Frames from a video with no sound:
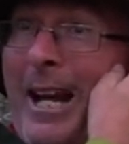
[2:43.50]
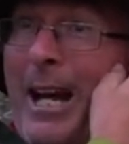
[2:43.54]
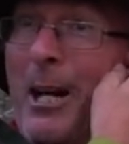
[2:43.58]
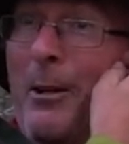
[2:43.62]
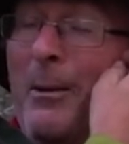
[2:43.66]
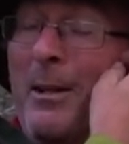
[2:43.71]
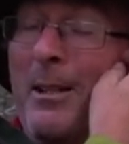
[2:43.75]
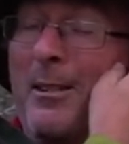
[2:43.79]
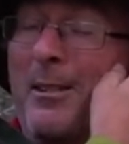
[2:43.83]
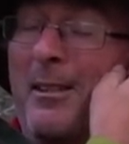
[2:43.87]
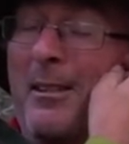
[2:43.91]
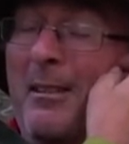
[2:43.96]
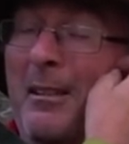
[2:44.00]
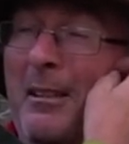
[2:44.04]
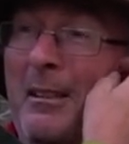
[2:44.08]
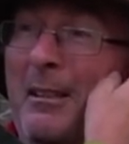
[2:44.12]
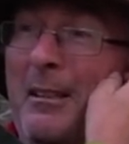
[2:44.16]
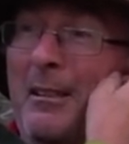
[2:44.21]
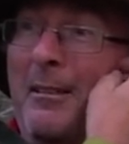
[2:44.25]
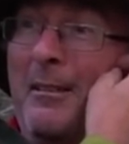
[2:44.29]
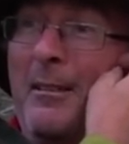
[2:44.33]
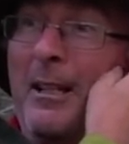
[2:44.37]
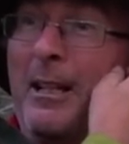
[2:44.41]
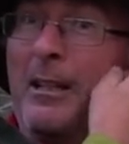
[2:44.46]
Now it's
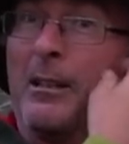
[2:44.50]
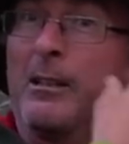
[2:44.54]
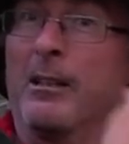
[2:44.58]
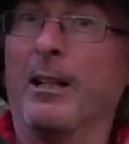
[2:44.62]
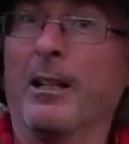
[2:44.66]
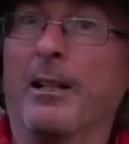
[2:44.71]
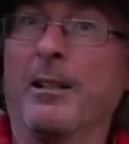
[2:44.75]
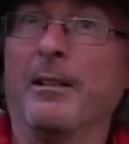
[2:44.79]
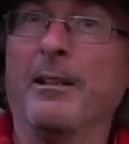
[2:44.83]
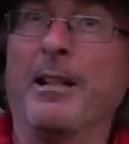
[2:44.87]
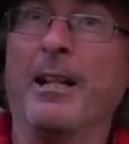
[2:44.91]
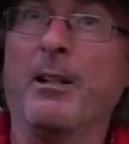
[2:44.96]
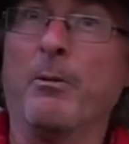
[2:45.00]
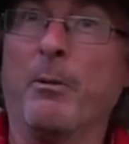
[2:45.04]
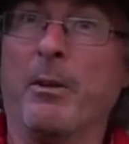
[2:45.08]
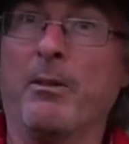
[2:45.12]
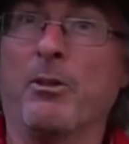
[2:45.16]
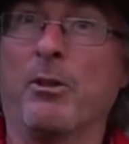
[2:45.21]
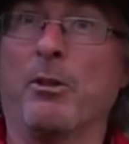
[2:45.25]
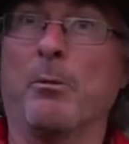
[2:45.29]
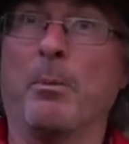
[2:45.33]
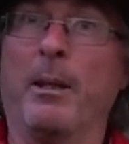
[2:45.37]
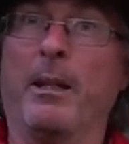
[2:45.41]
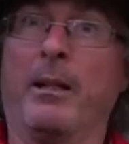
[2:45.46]
9 o'clock at night. We
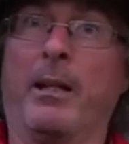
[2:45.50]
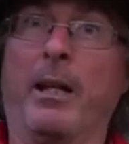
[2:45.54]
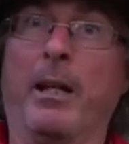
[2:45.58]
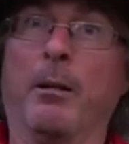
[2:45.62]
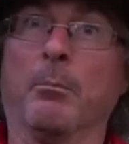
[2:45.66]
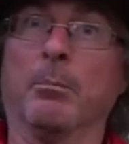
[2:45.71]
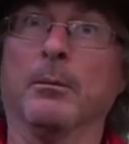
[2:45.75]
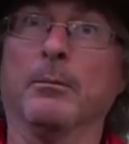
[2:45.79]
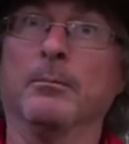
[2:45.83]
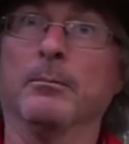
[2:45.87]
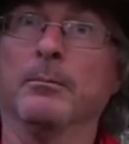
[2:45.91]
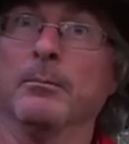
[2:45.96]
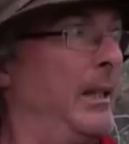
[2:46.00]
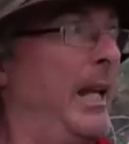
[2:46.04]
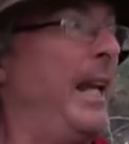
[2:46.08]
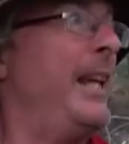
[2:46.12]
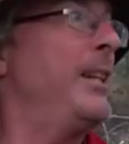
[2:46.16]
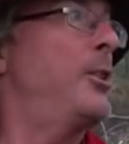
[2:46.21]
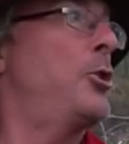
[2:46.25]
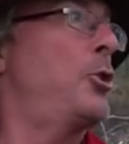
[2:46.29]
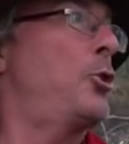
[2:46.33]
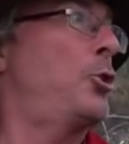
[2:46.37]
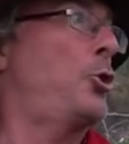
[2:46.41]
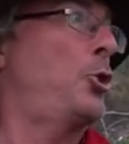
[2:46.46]
just made camp.
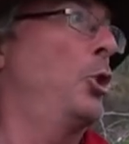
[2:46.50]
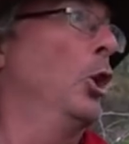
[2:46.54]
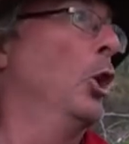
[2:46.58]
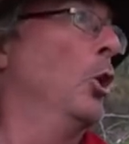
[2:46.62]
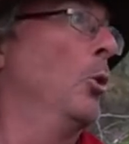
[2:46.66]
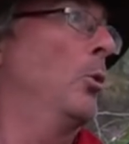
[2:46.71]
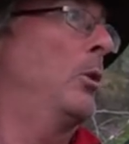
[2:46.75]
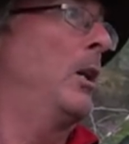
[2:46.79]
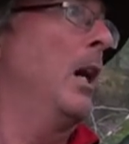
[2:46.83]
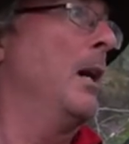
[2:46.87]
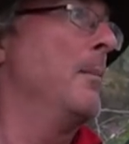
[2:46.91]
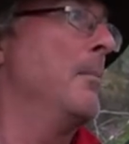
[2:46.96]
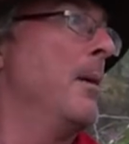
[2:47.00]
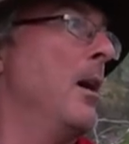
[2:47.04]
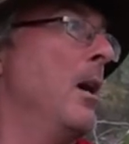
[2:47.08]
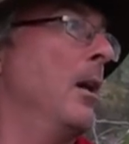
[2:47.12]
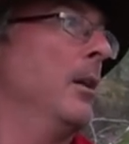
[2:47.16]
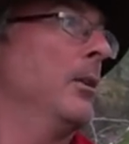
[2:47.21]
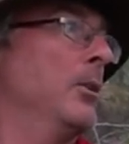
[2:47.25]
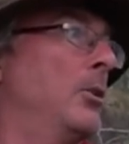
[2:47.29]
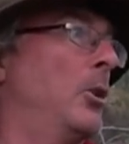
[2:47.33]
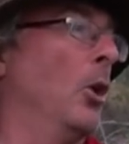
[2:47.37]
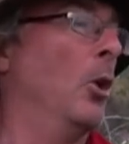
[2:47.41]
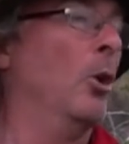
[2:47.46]
It's true. Come
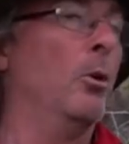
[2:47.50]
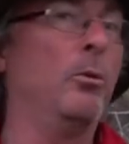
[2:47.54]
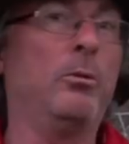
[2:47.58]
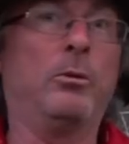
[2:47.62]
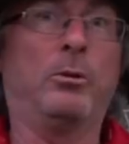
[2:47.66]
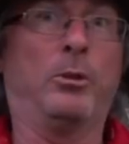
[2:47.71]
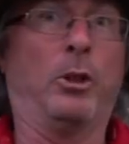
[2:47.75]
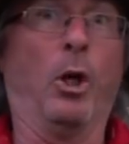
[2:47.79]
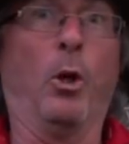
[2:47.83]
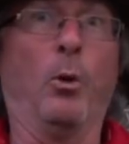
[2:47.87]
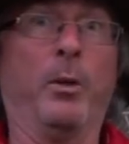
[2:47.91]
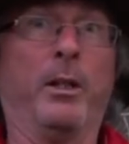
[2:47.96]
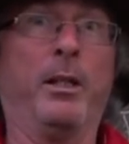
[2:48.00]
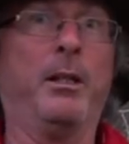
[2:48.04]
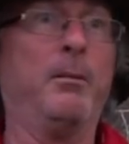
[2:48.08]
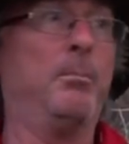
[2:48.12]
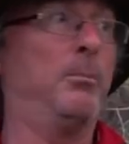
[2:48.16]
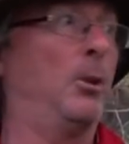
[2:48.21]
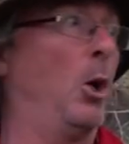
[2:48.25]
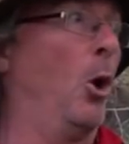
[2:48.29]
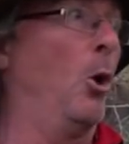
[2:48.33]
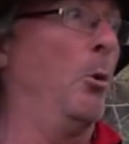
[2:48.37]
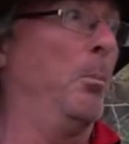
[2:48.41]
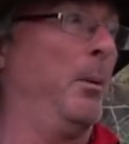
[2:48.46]
on, Cody,
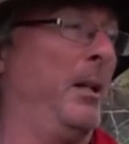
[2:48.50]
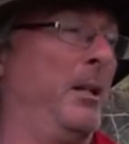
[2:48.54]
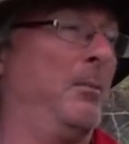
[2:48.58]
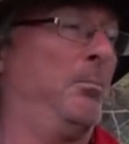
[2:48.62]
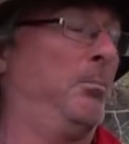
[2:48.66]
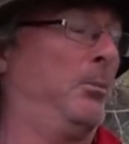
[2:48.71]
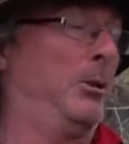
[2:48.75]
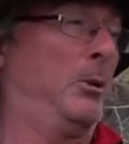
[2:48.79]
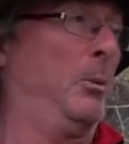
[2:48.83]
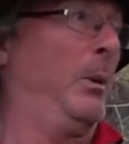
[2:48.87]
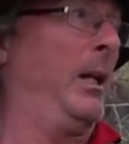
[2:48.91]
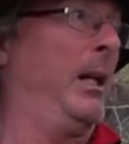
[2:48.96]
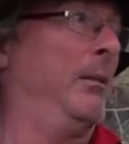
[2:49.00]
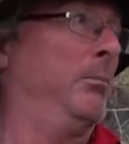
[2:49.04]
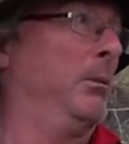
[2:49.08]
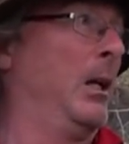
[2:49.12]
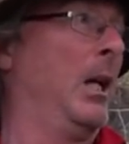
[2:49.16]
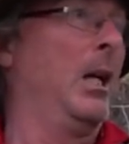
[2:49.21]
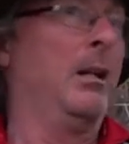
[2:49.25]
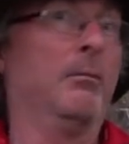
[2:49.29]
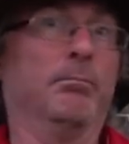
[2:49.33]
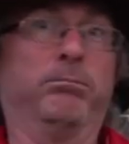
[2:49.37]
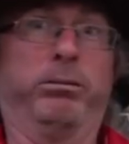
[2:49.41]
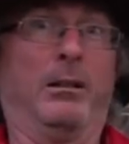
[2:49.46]
Kobe, whatever.
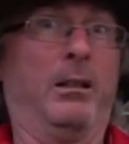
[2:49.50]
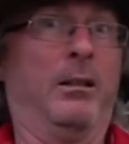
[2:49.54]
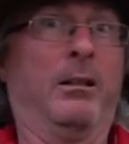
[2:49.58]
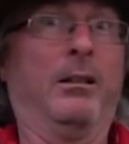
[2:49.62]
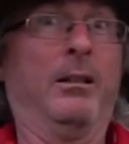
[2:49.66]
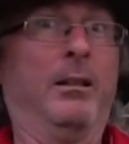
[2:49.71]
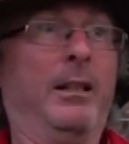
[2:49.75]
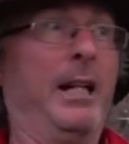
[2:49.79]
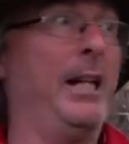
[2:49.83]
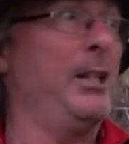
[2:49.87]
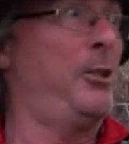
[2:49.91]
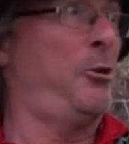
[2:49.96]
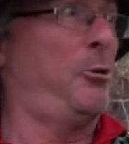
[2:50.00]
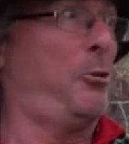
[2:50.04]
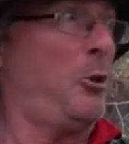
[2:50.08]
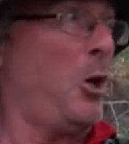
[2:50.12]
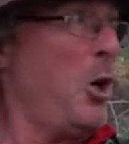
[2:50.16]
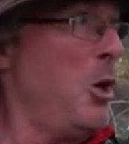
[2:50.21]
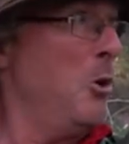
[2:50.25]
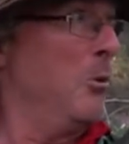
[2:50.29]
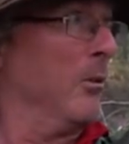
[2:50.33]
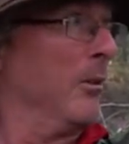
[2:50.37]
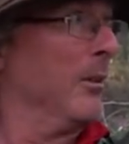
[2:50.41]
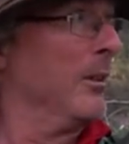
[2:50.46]
Oh, it's
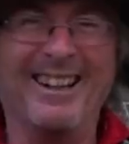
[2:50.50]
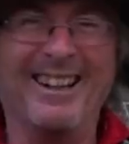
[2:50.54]
true.